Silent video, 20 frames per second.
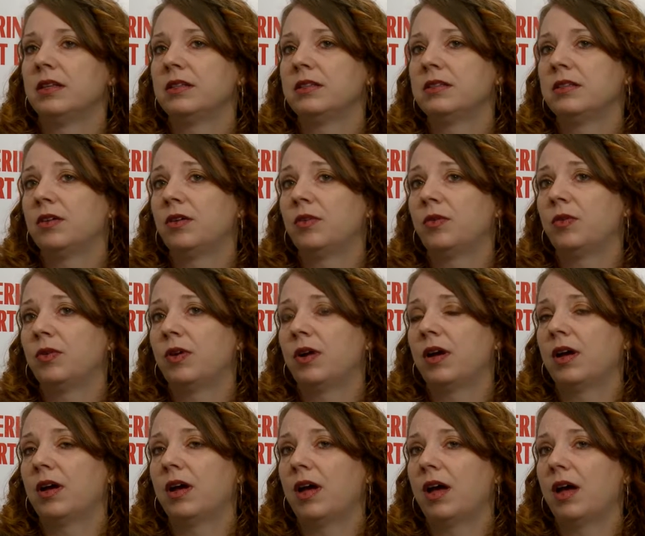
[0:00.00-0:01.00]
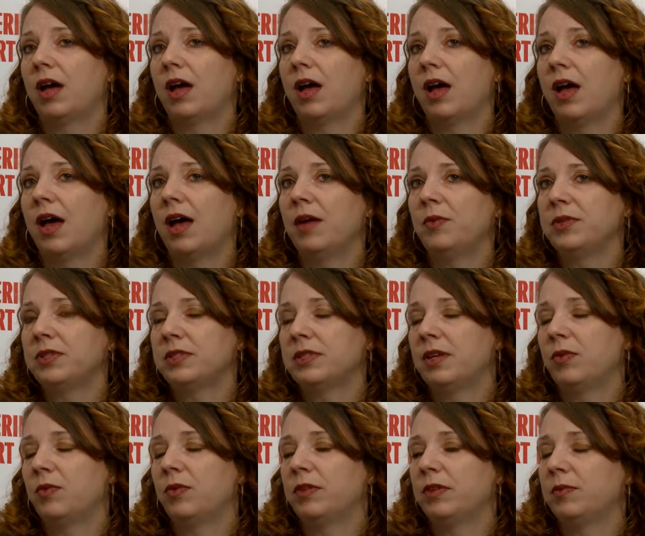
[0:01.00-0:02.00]
So I would
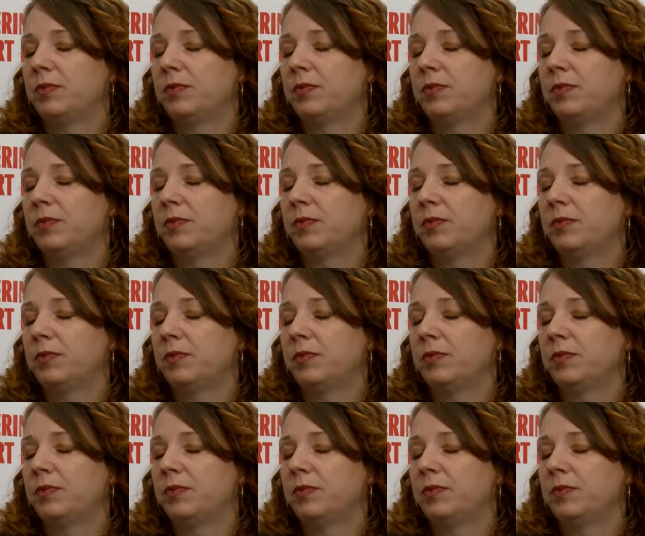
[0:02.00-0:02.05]
say one